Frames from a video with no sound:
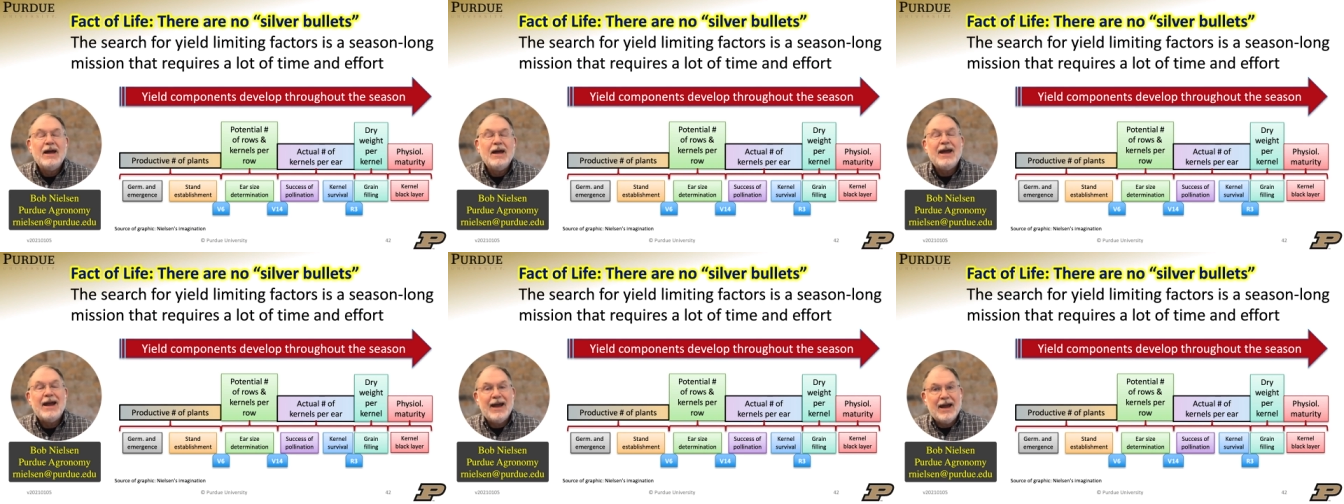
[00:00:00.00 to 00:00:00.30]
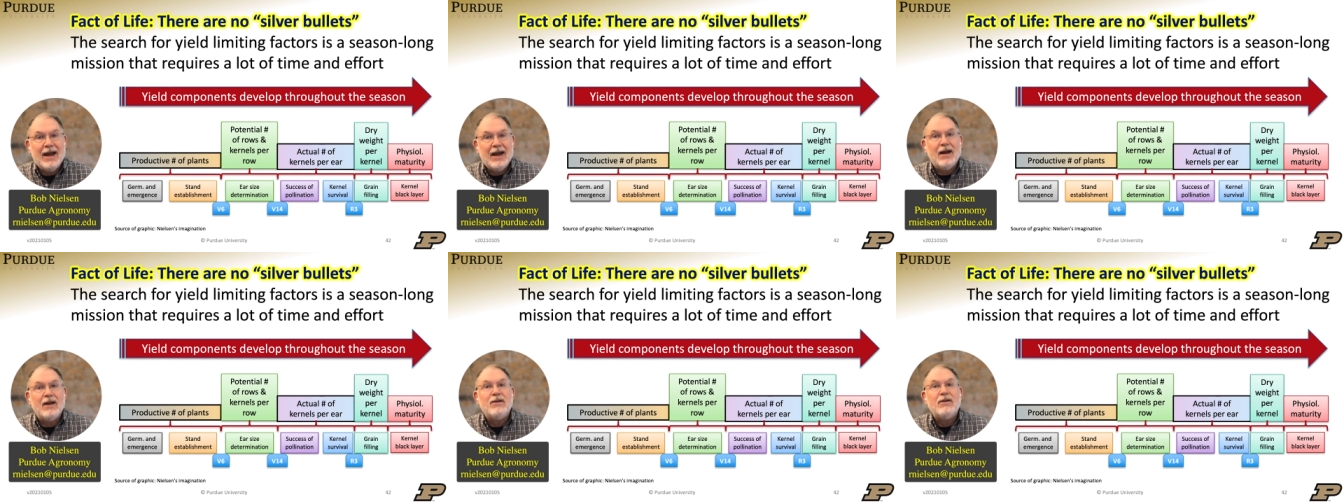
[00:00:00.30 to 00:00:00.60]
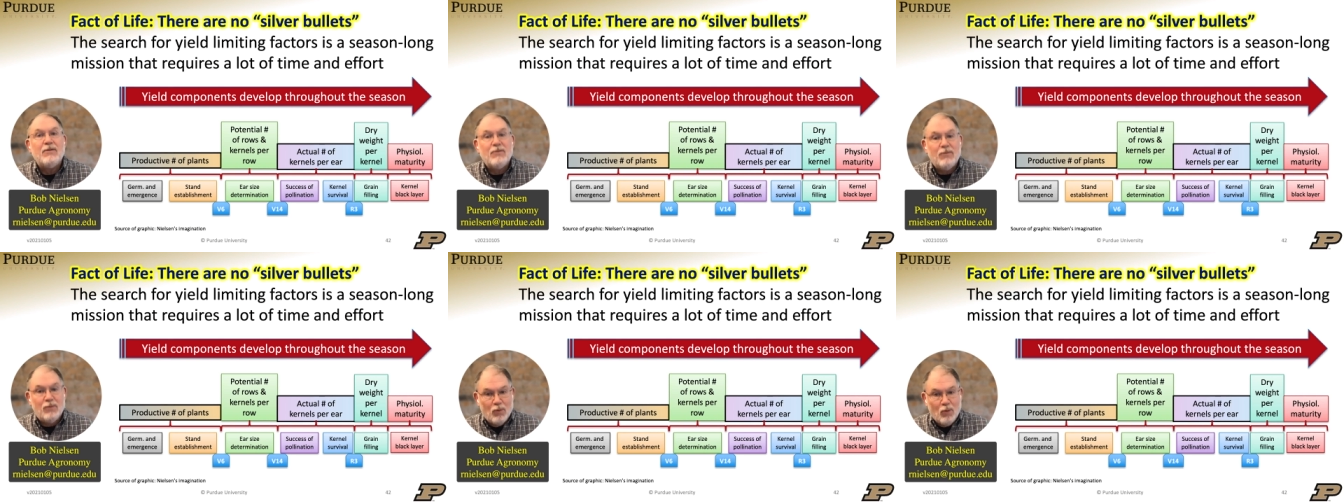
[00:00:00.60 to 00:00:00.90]
and
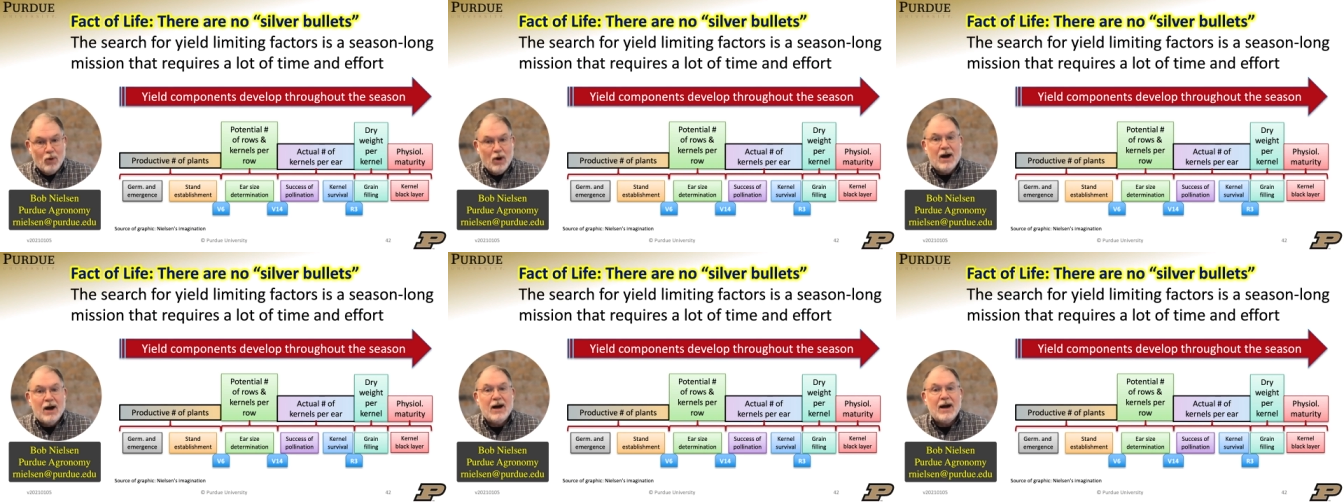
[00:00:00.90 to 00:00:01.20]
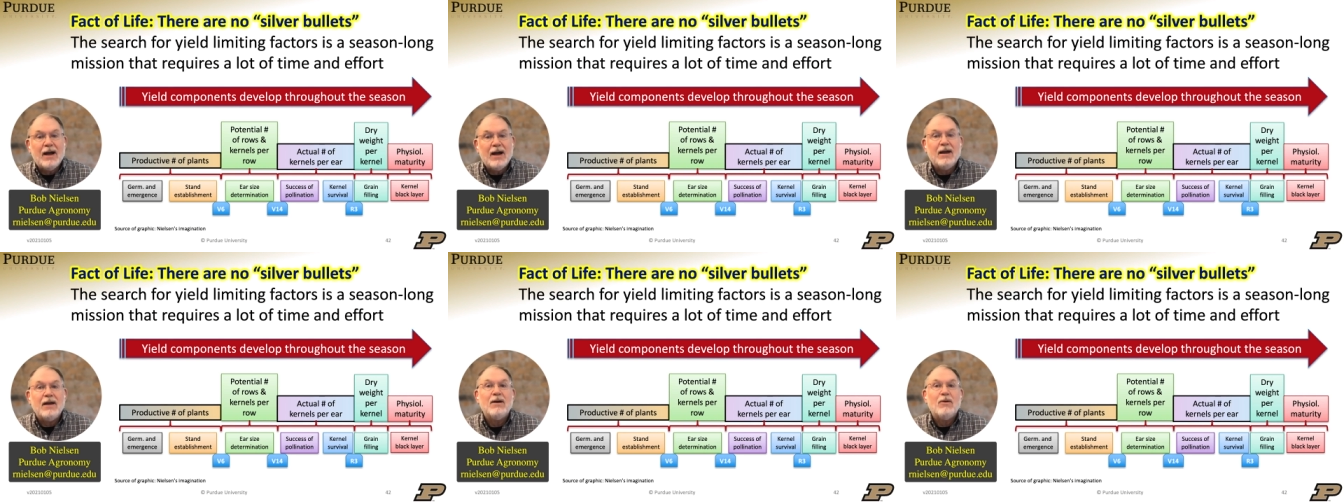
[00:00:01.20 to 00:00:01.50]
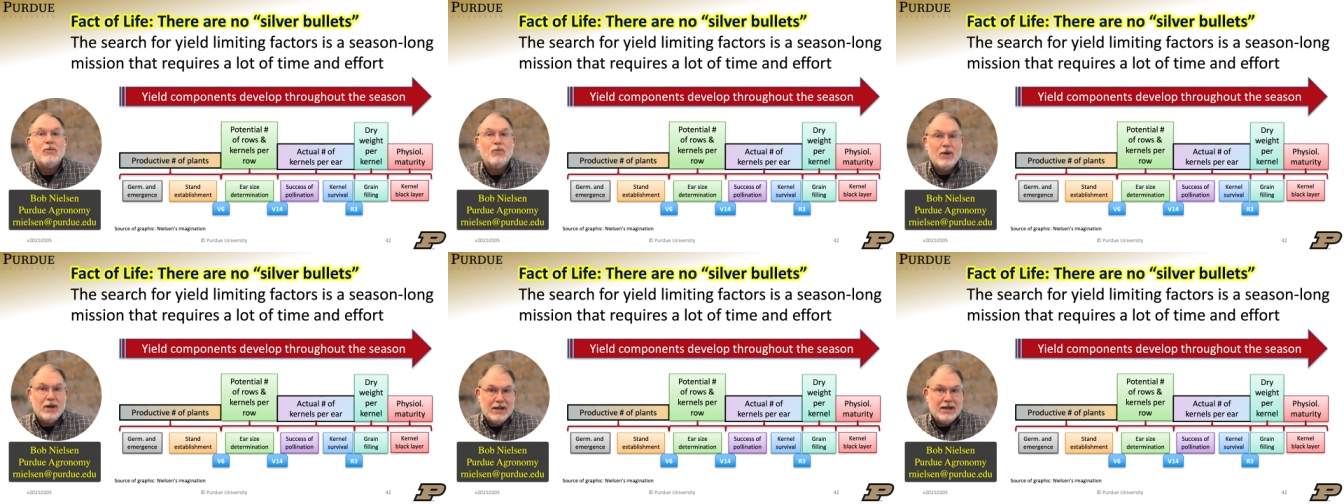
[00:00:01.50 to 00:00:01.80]
why
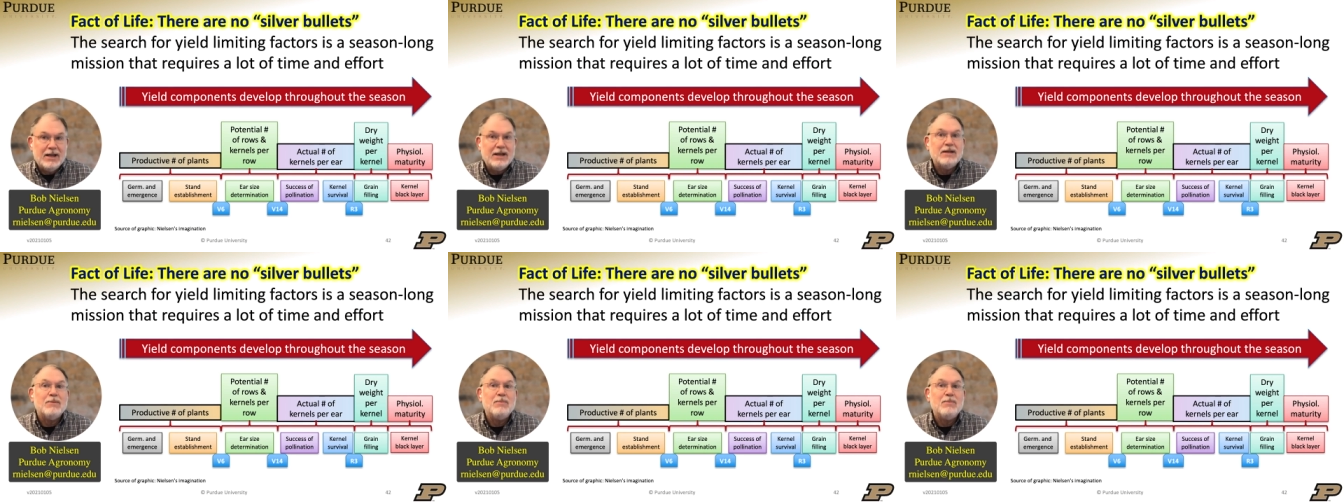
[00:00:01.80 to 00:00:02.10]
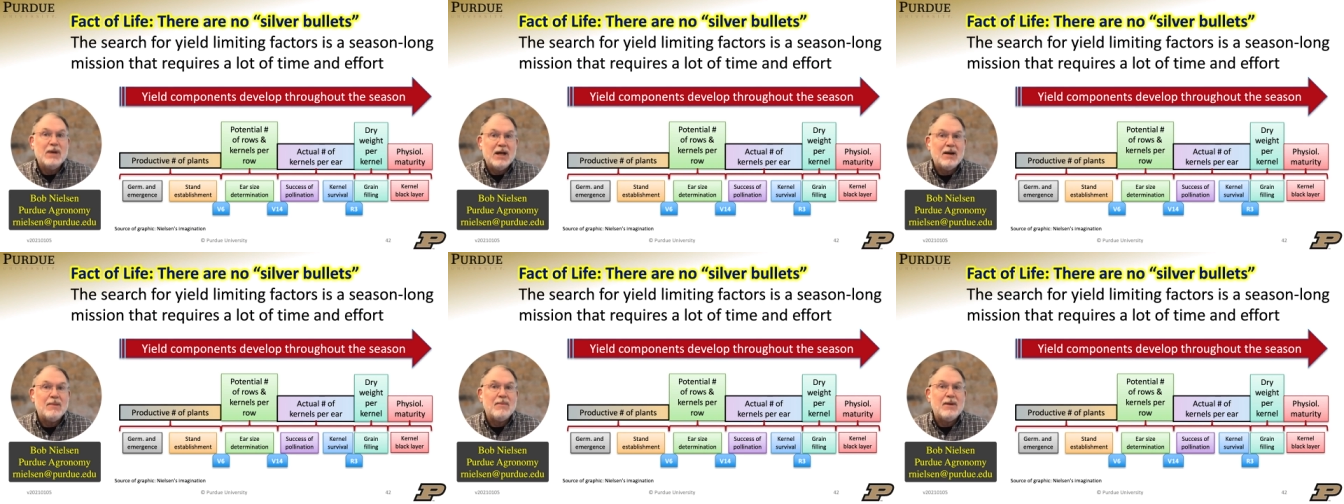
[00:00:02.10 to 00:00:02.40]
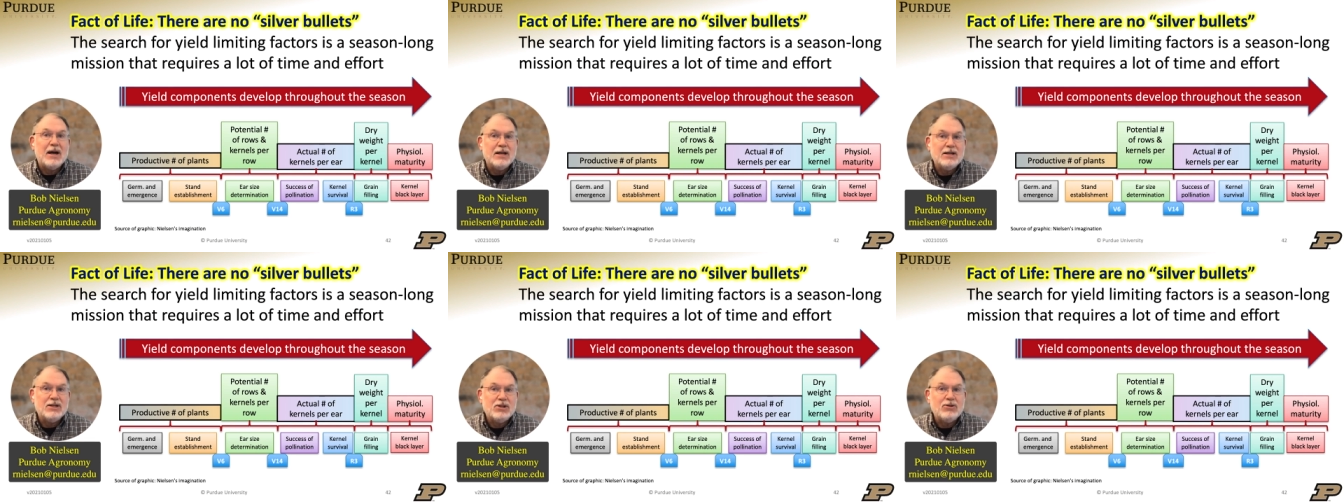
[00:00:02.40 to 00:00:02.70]
we need to
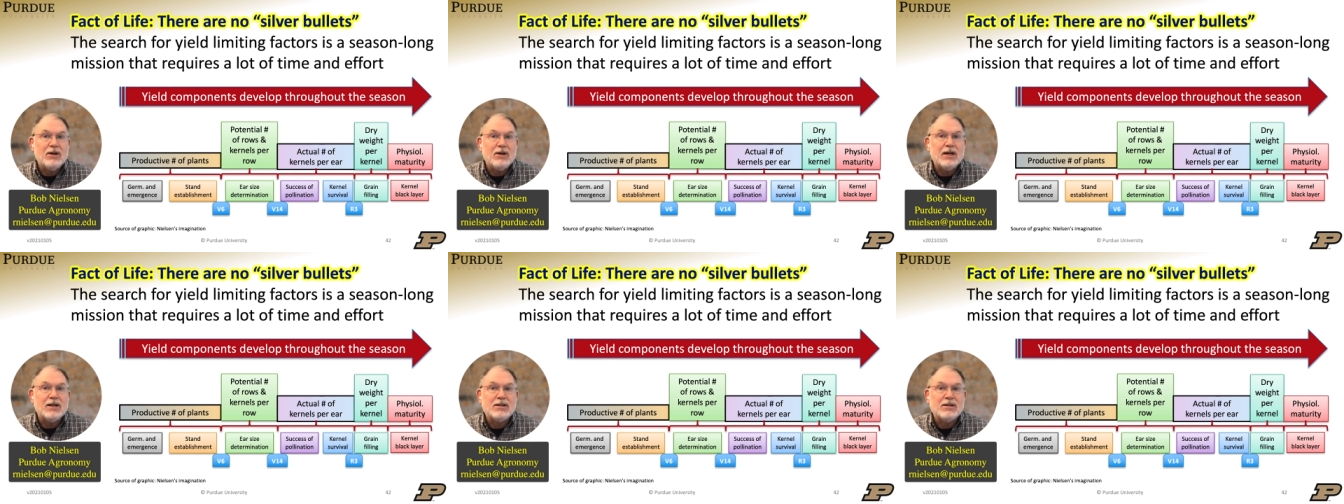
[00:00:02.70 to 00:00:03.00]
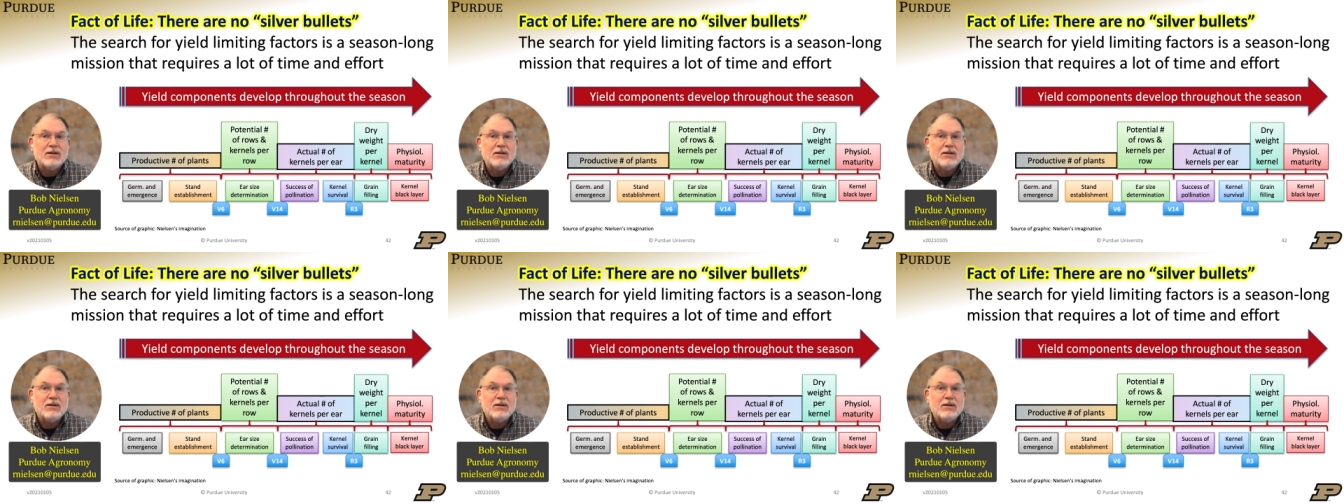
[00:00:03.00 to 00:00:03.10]
minimize stress